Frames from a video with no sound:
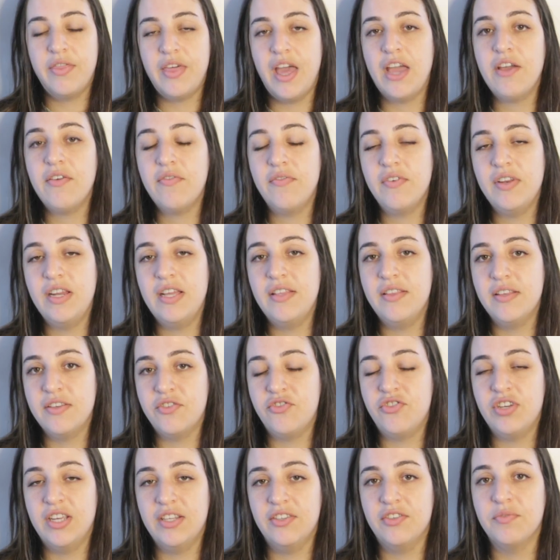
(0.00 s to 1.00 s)
Thankfully,
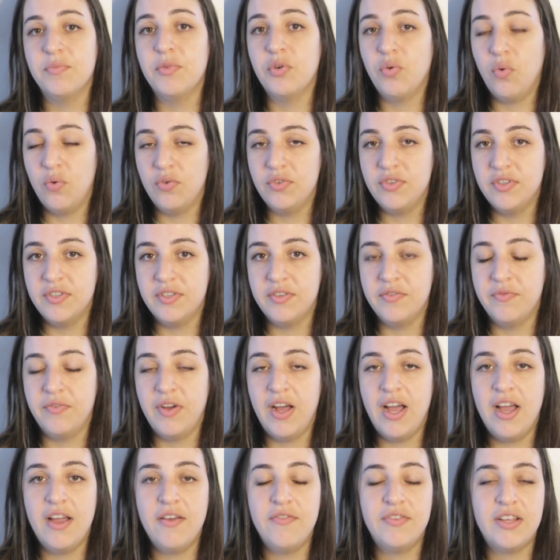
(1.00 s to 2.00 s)
this gentleman also
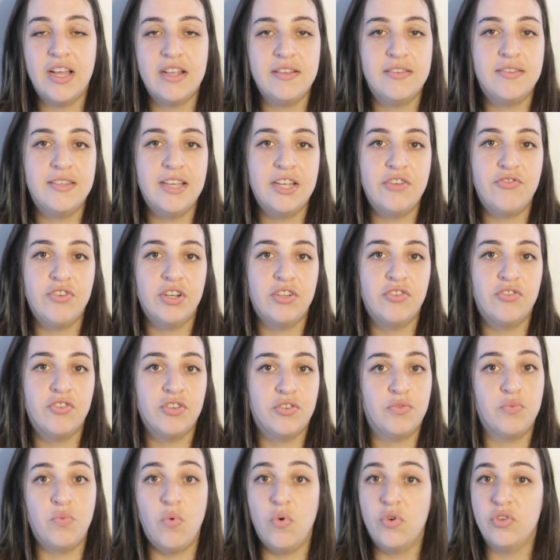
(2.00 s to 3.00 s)
survived, and Cedric
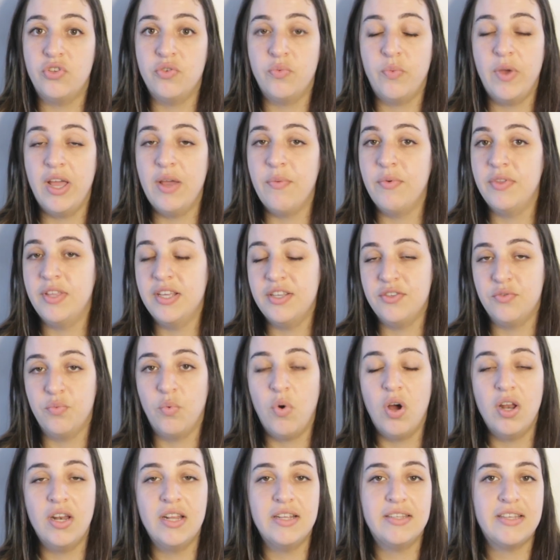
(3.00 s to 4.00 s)
just walked away with his
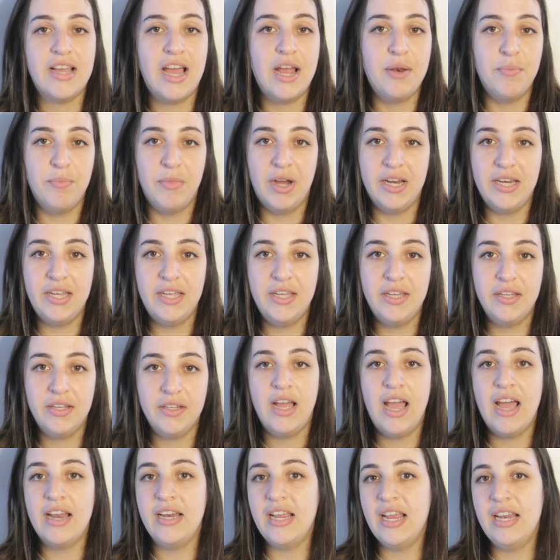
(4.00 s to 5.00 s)
wallet and money
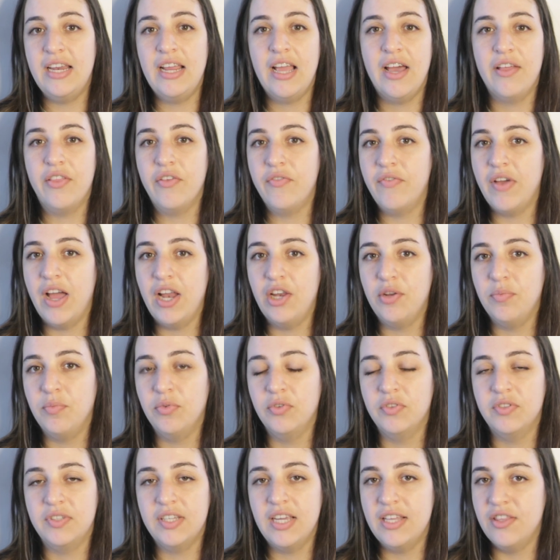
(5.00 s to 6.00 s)
and any other
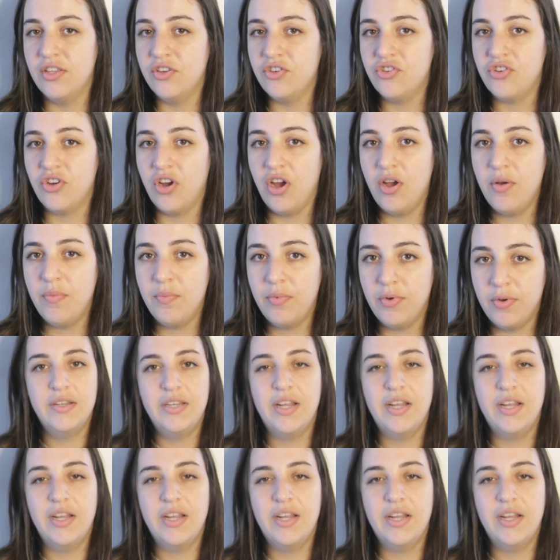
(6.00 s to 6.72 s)
valuables in the shop.